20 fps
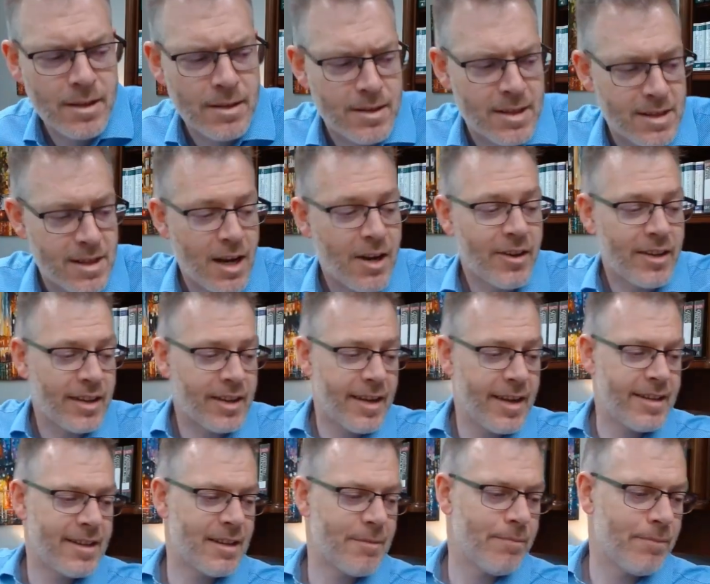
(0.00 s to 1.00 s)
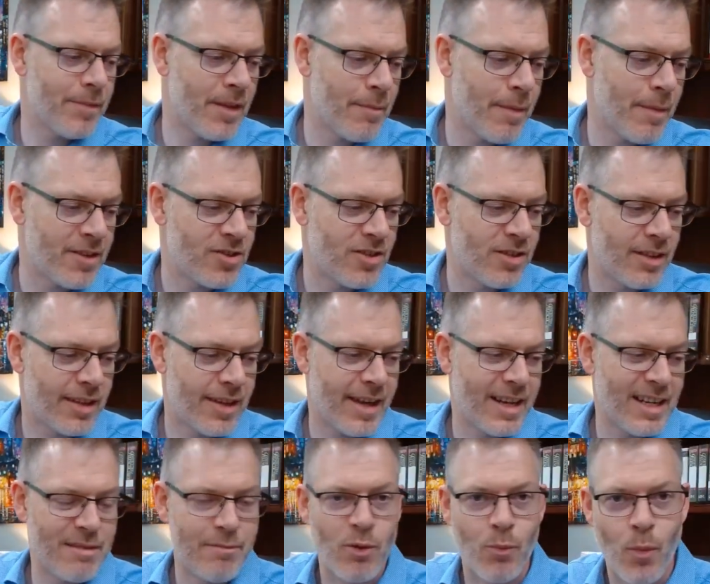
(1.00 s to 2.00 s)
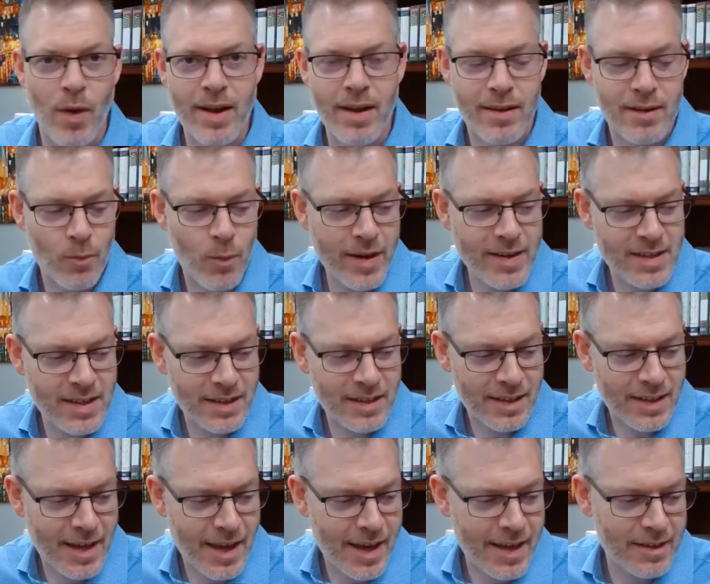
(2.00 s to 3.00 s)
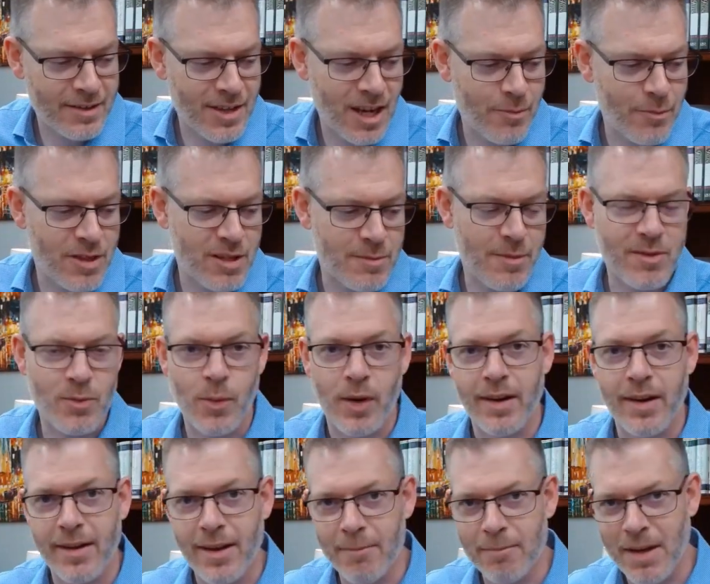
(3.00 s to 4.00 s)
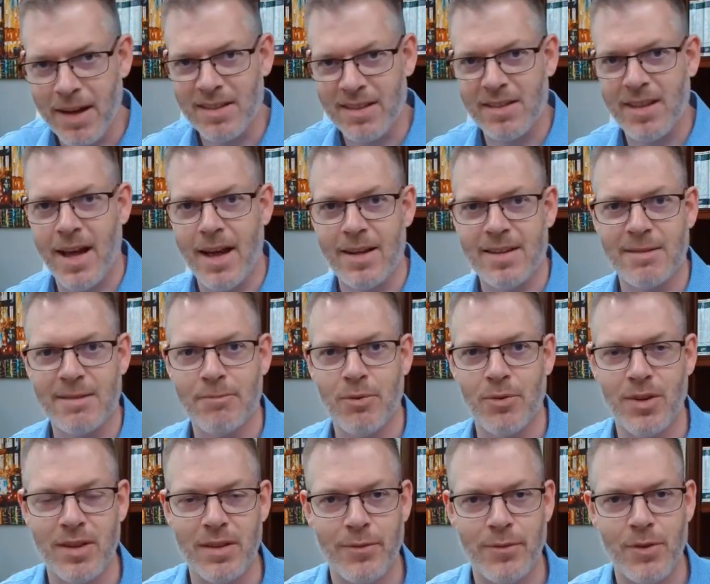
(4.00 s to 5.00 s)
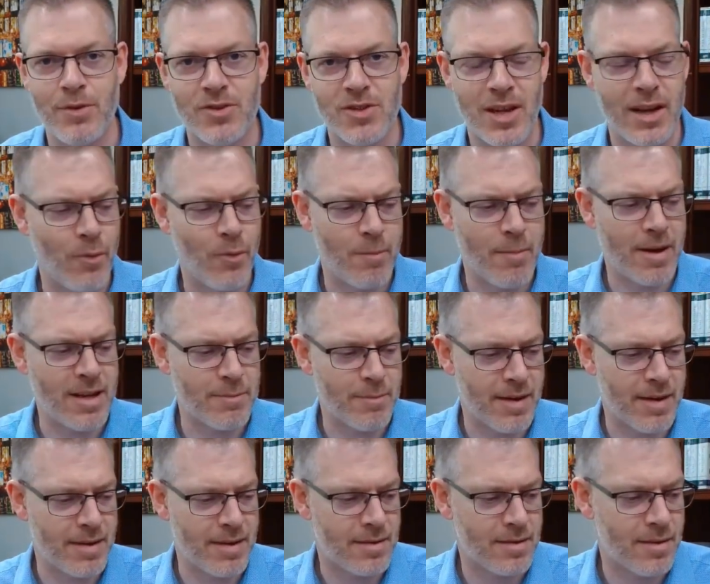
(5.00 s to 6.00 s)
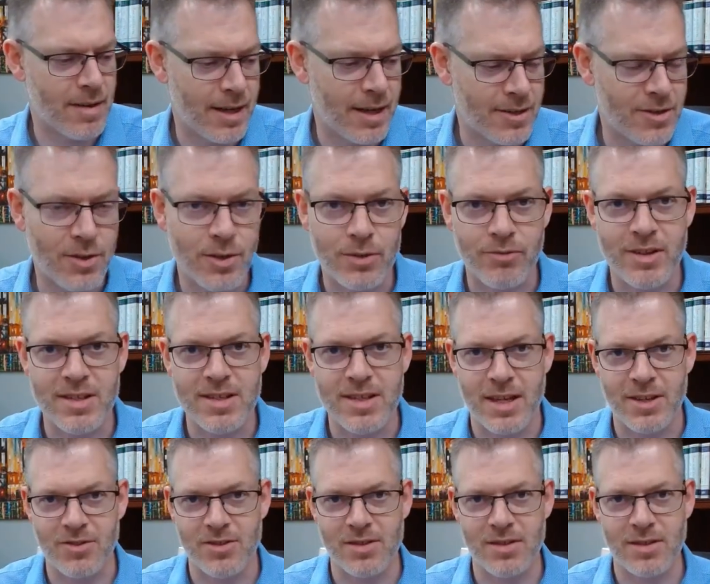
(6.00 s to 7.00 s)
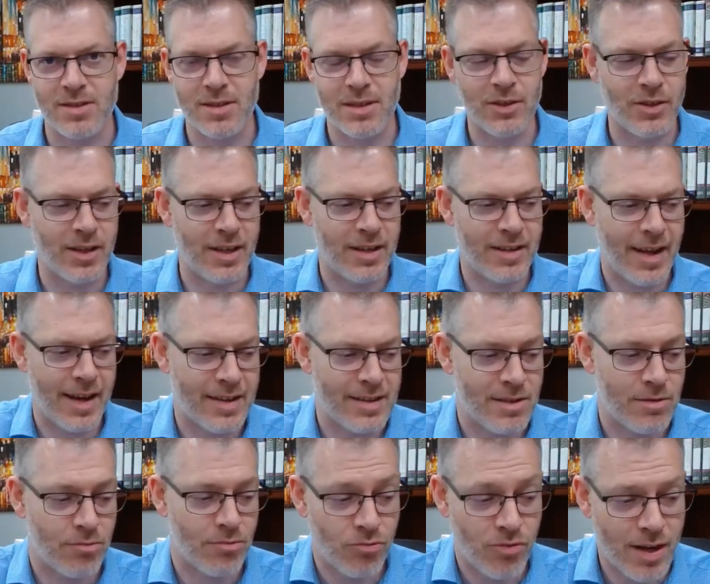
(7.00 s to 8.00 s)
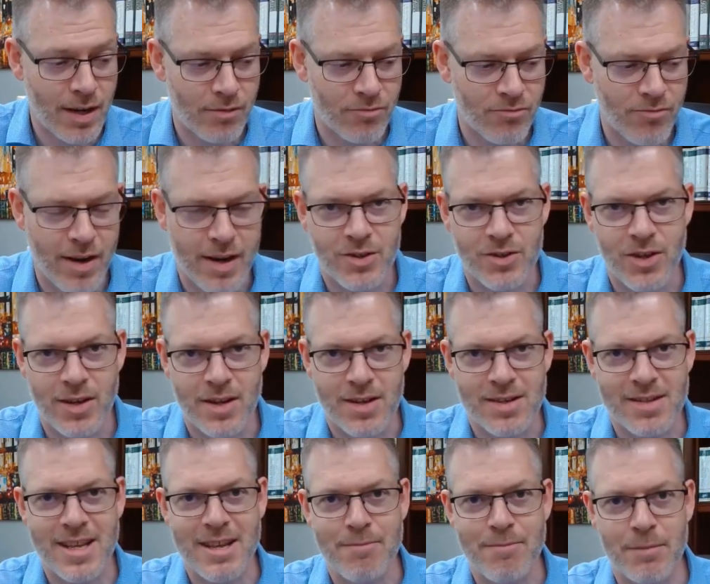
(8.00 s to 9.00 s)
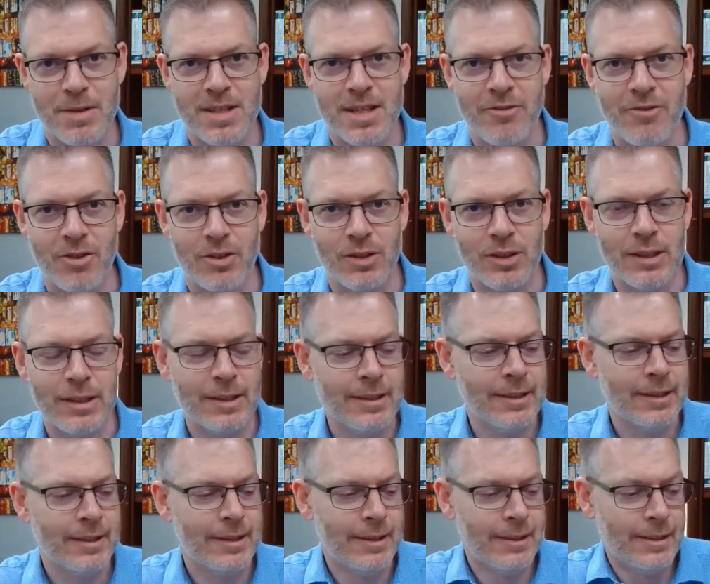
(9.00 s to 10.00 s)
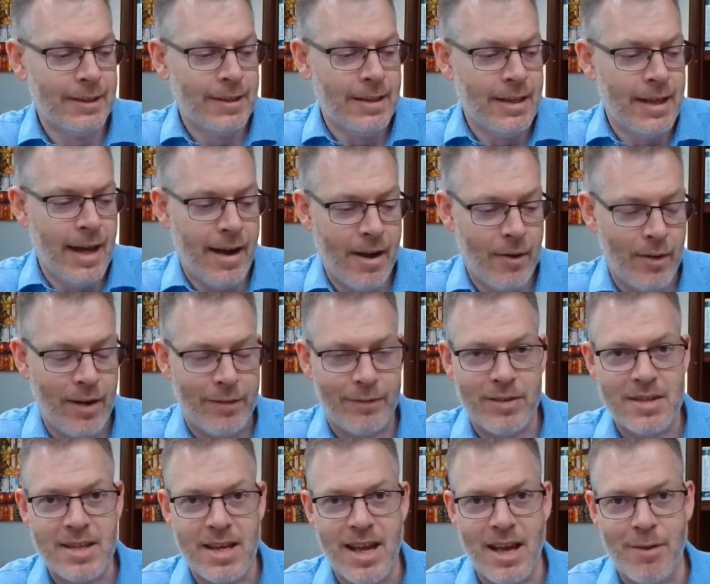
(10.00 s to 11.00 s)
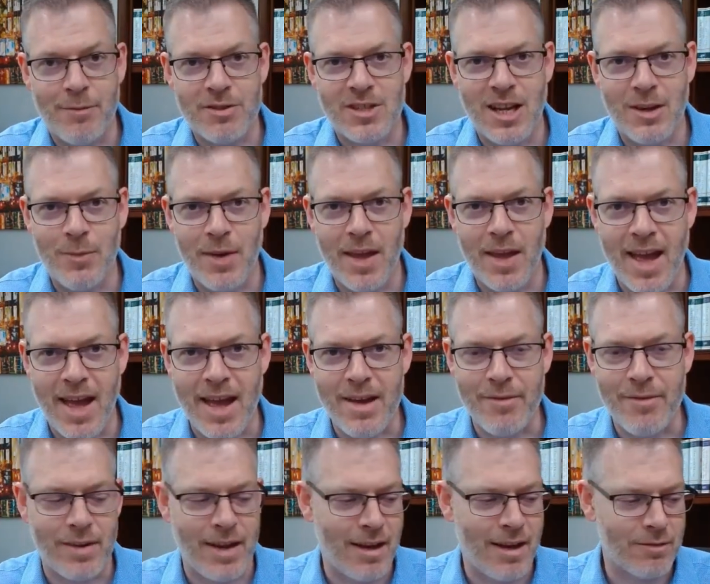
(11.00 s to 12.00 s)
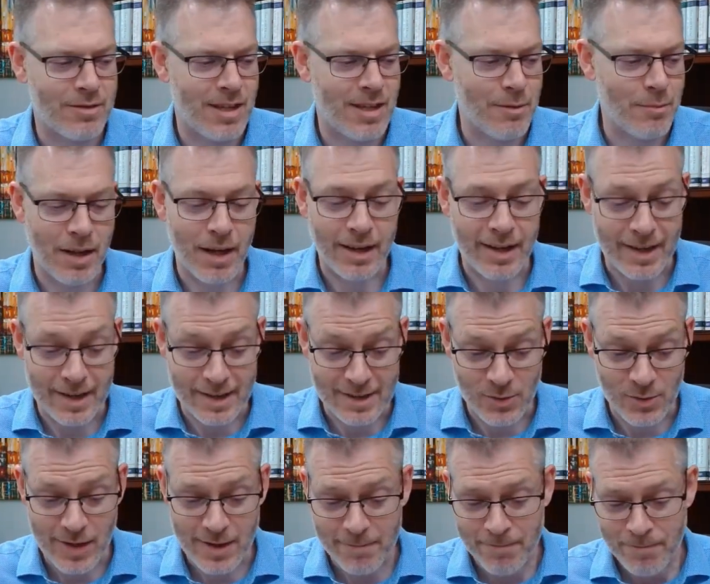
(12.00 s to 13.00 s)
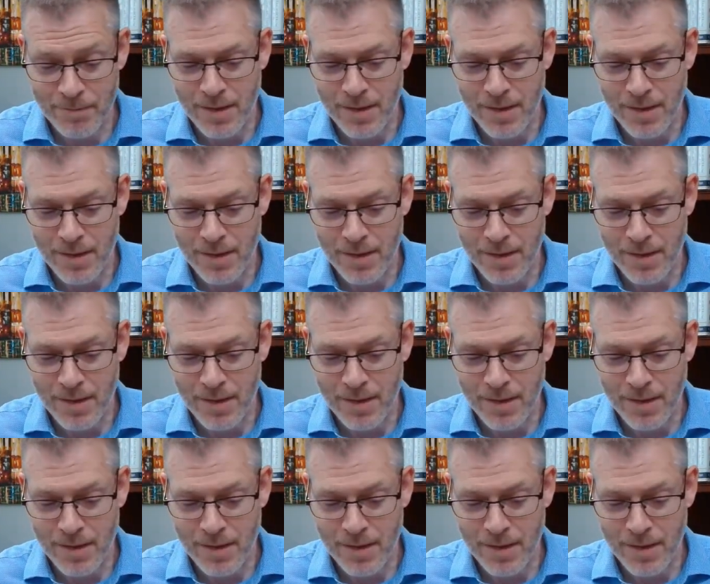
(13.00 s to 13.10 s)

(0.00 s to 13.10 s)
desiring the kingdom, imagining the kingdom, and, wait, and, awaiting the king. Jamie Smith, we're going to come back to that at some point in the future, and we may spend uh, two or three sessions looking at that because it's really rich and deep material. Uh, we'll have to see how much time we have and how deeply I get into it.